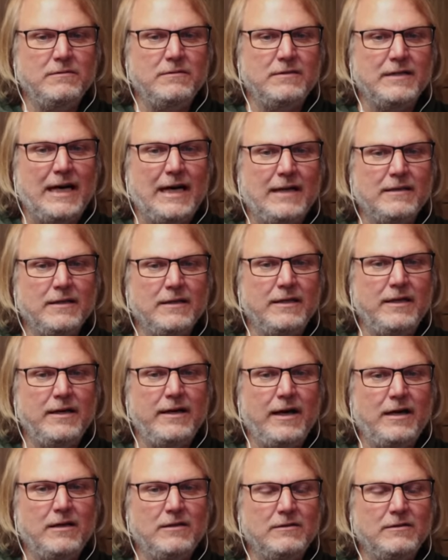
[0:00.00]
not let it
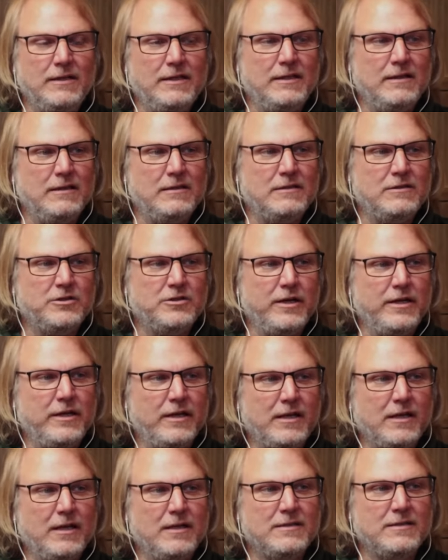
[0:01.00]
out and try to
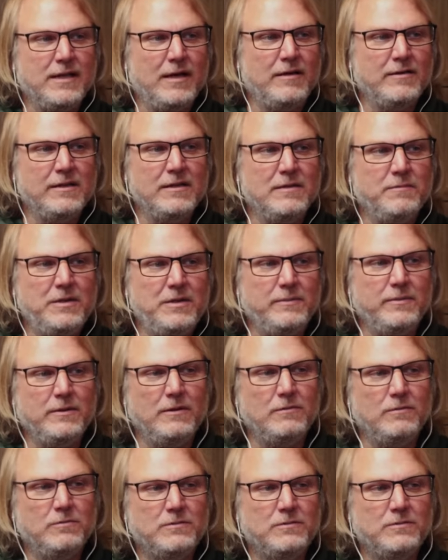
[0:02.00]
cut down on the people